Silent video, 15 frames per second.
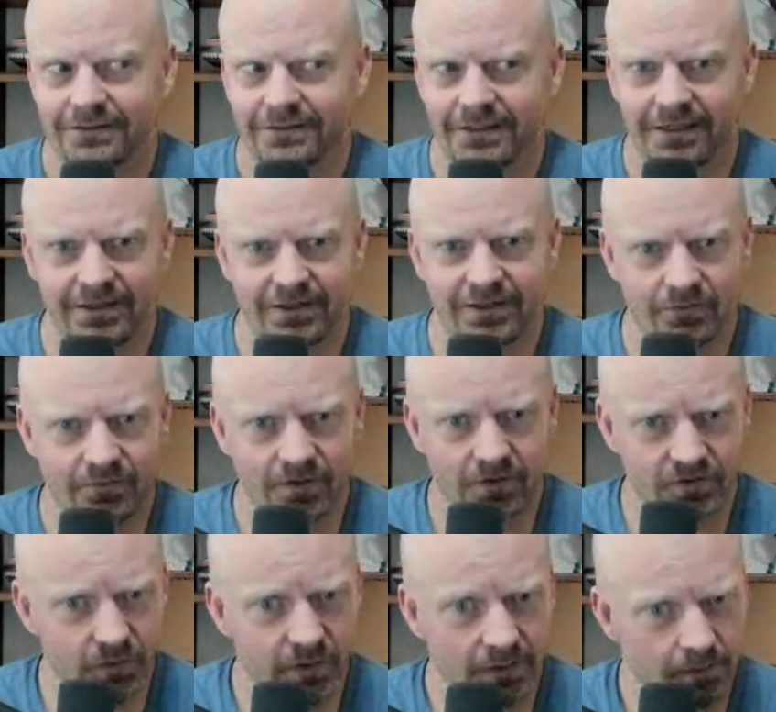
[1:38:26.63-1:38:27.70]
and they're
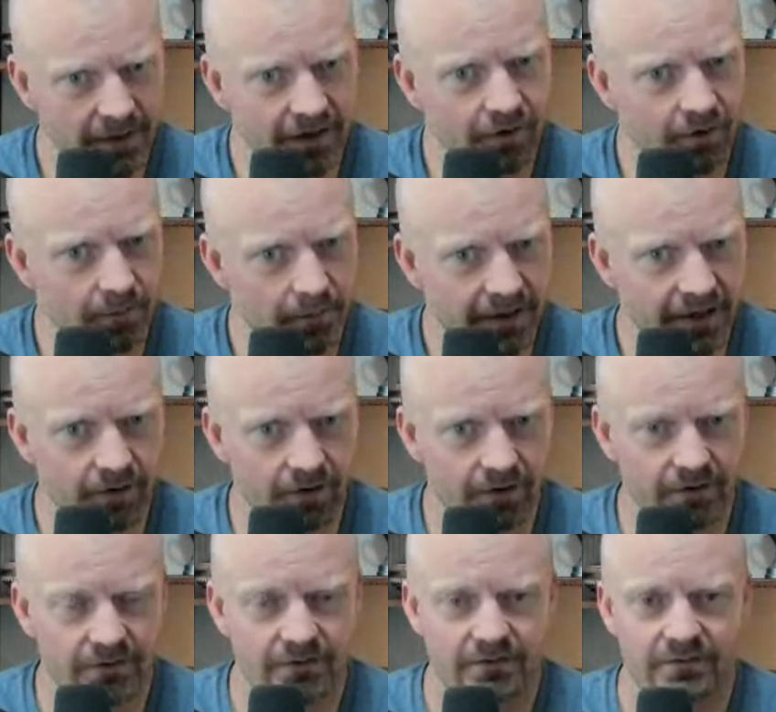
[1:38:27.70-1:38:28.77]
doing better and
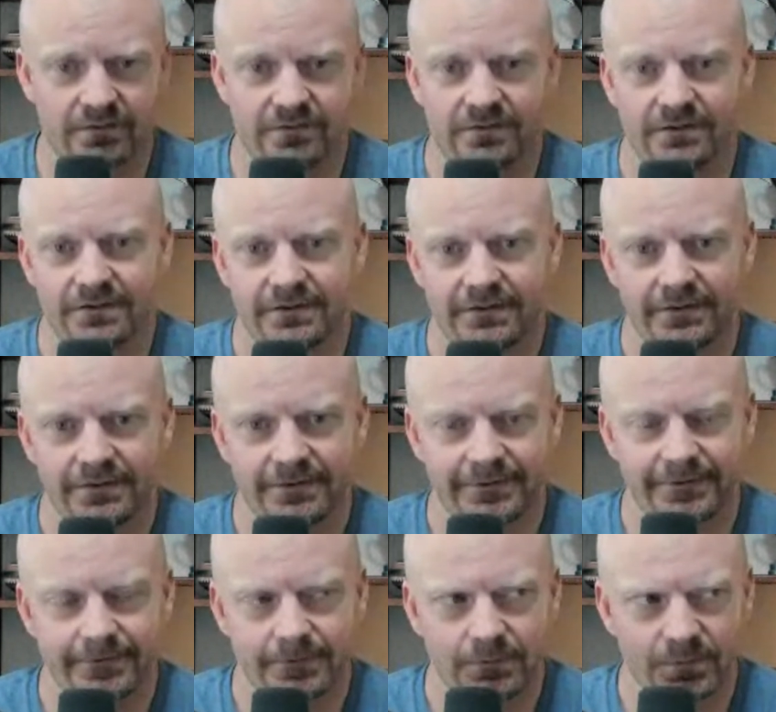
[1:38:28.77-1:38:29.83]
better.
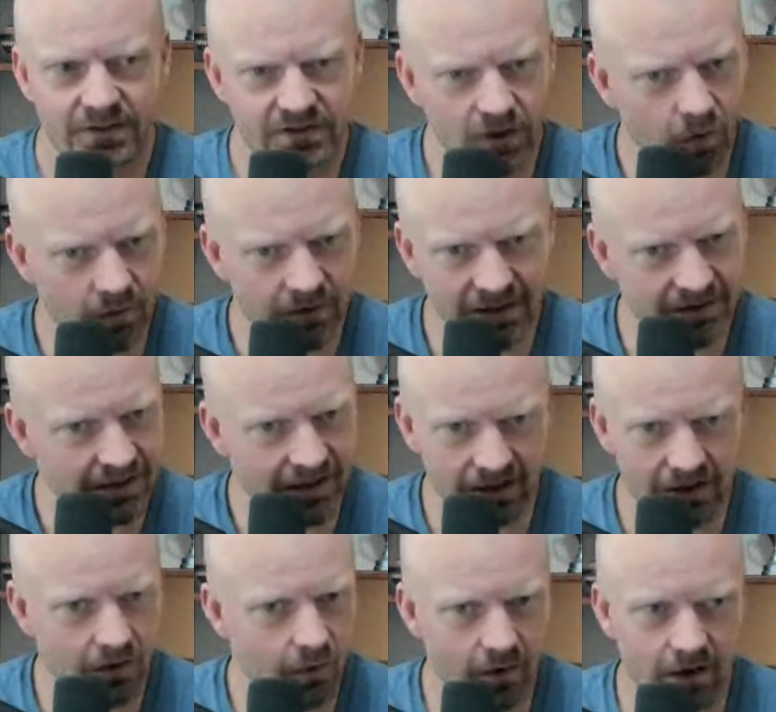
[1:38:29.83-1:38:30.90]
But don't get that
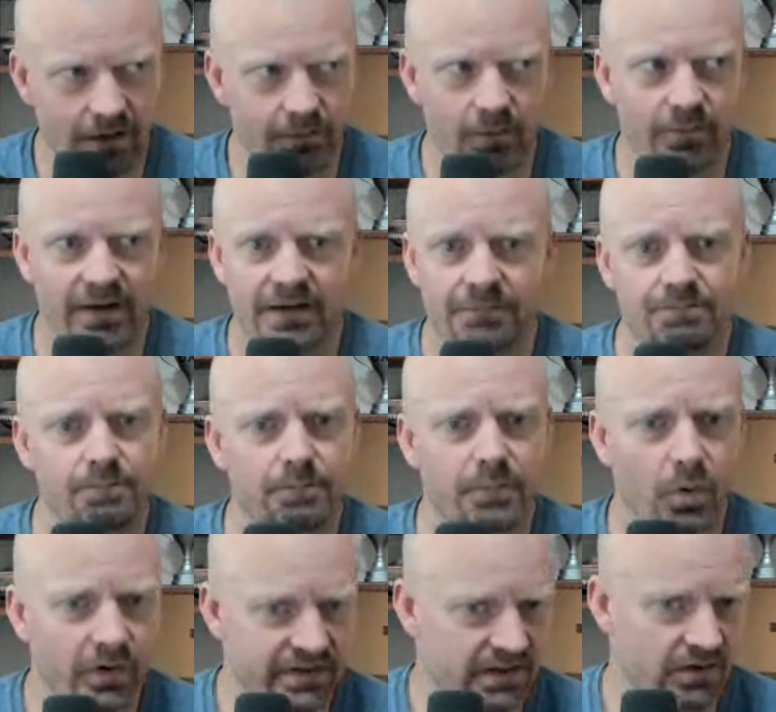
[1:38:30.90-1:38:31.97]
low copper by
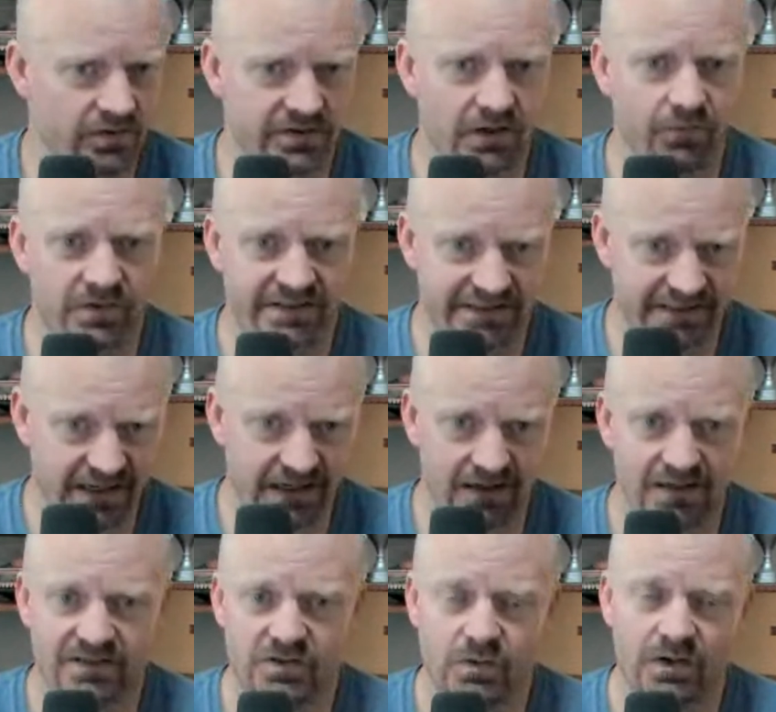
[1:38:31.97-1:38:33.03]
poisoning yourself with zinc,
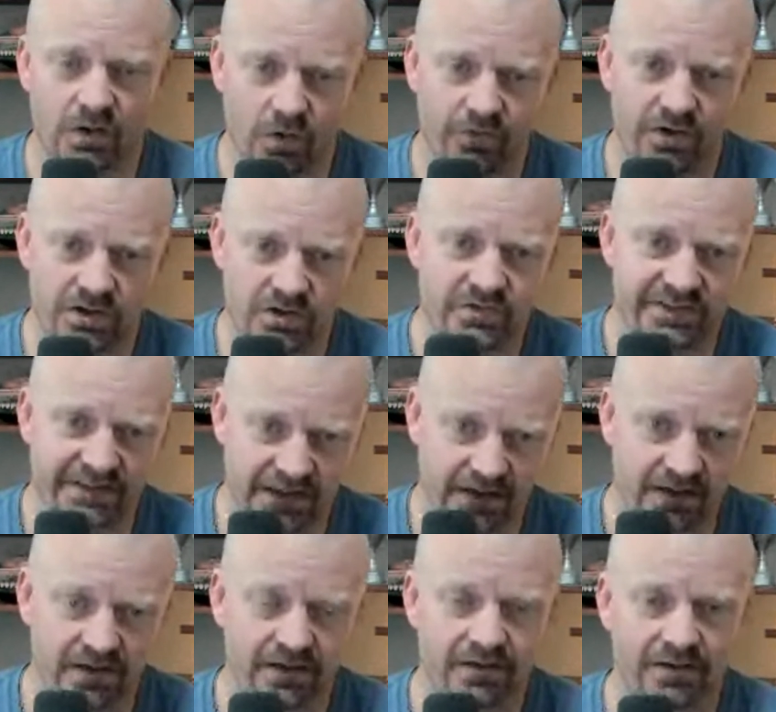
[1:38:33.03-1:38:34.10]
because you can overdo
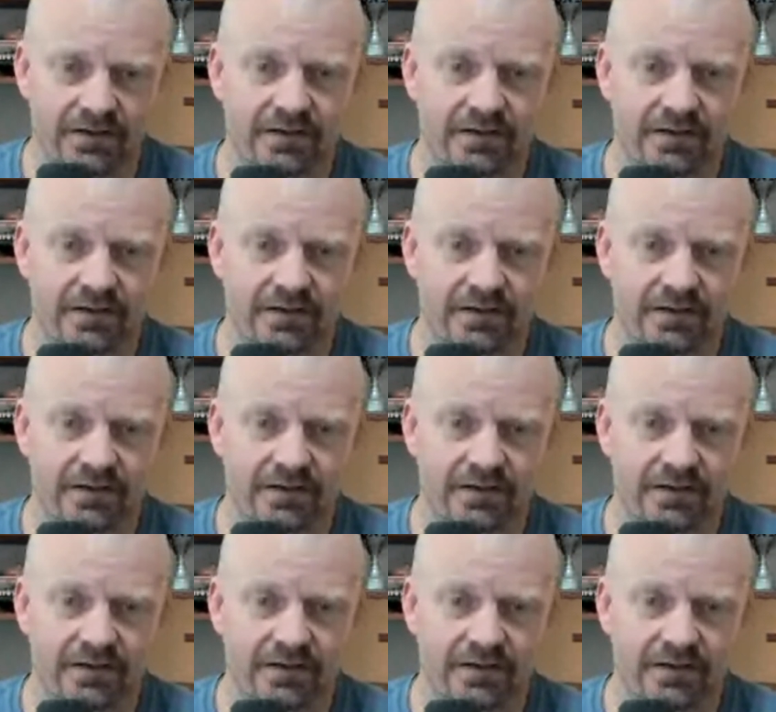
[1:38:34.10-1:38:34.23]
zinc.